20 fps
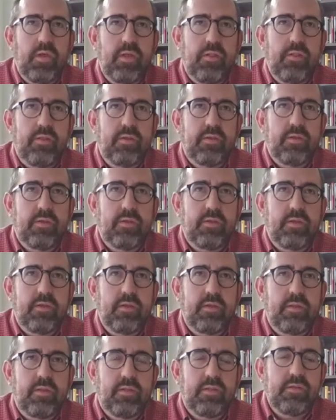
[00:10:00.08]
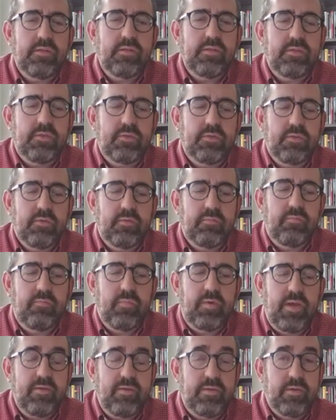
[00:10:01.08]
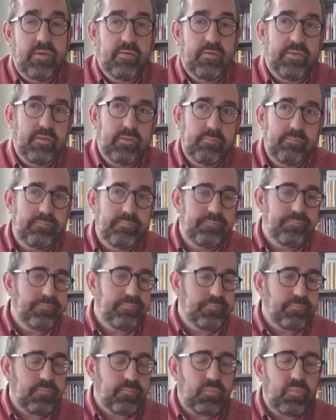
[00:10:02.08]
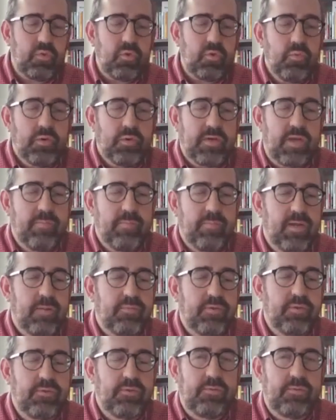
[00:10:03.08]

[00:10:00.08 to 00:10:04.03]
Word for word: in the in the long term, and you know the we're coming up